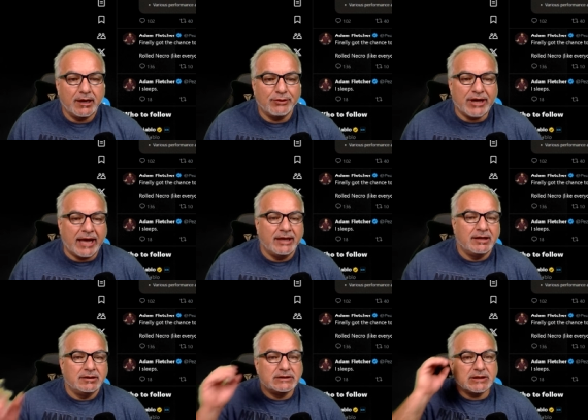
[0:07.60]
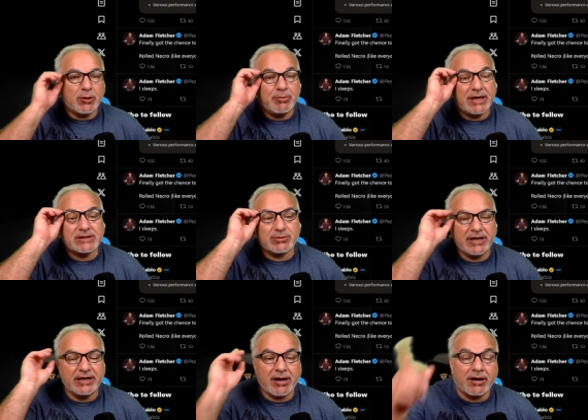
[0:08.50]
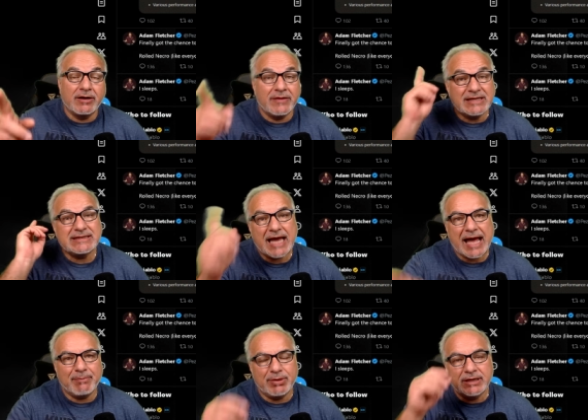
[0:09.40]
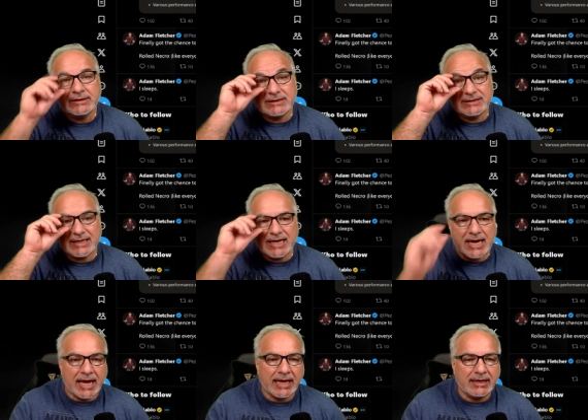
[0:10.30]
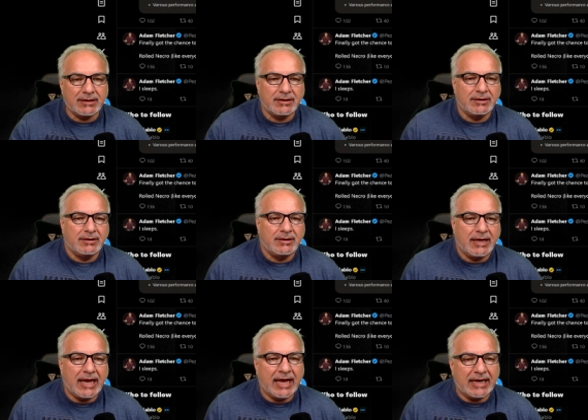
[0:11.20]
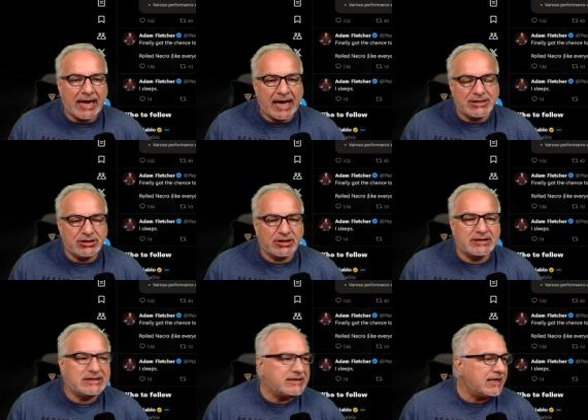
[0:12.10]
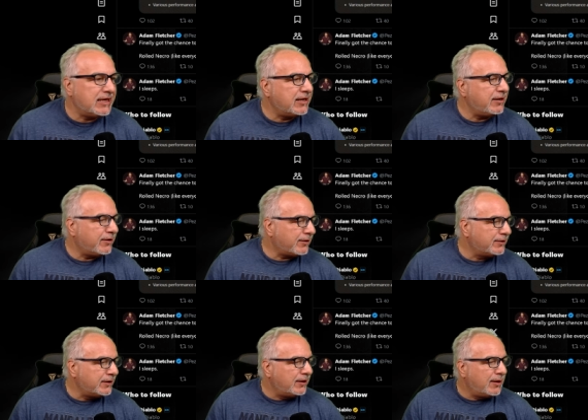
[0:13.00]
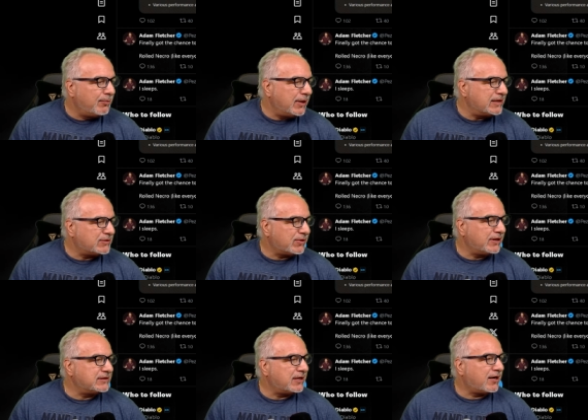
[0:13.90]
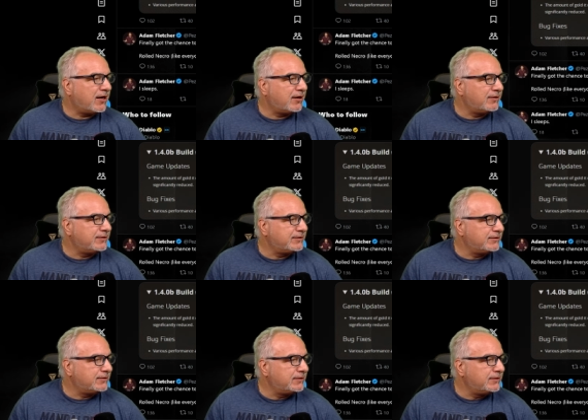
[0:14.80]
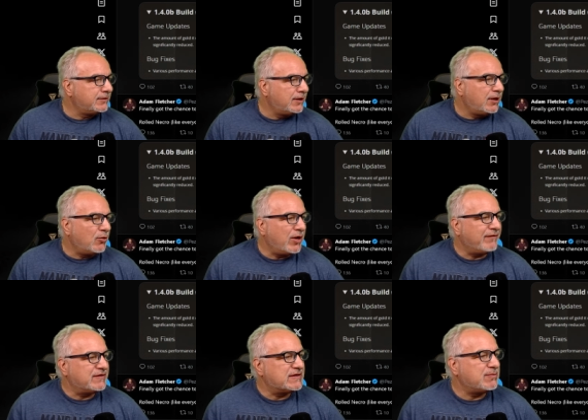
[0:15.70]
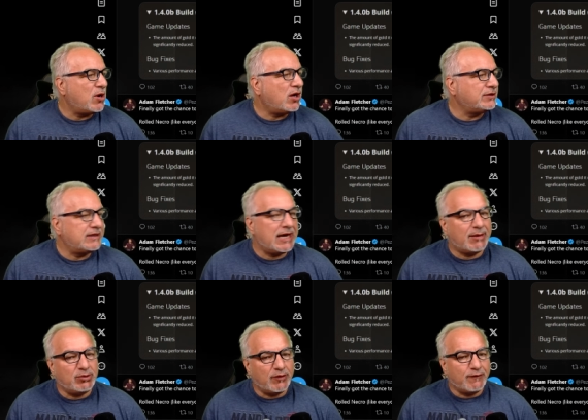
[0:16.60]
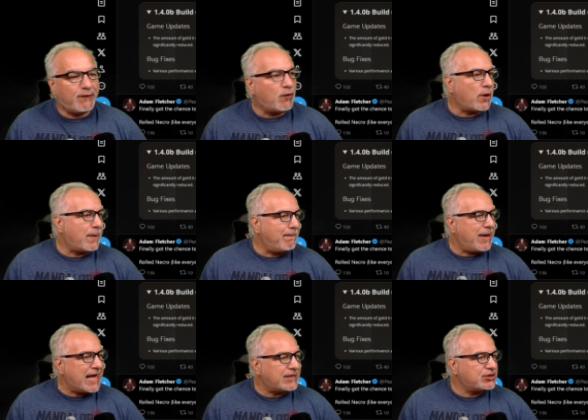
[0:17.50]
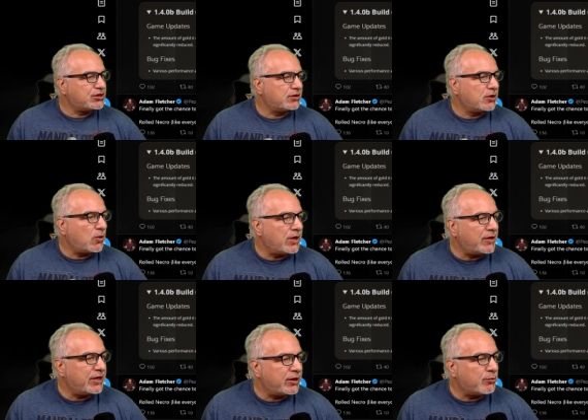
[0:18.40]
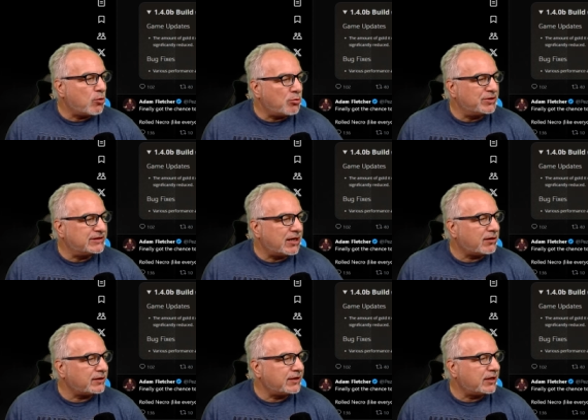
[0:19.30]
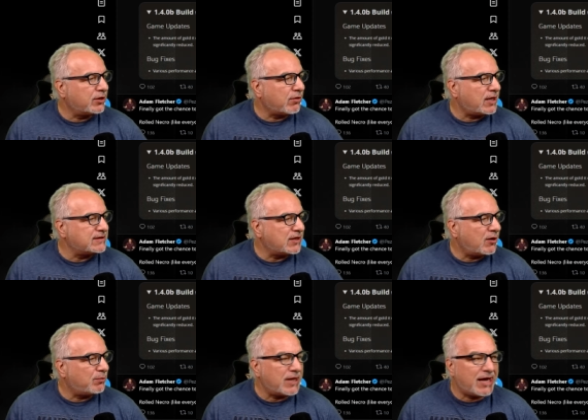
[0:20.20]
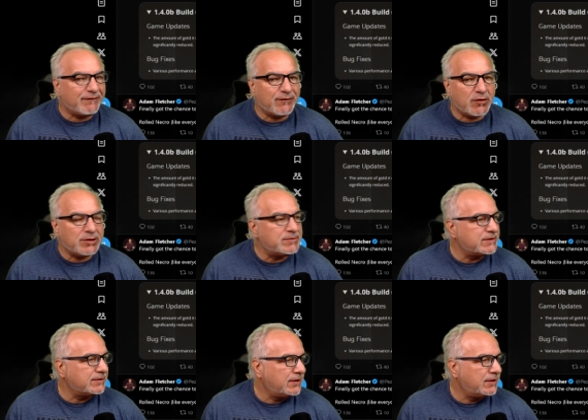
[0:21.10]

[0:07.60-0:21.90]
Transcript: Okay, so PezRadar, this happened tonight. And as you can see here, PezRadar, we have a small Diablo 4 patch going out here momentarily across all platforms.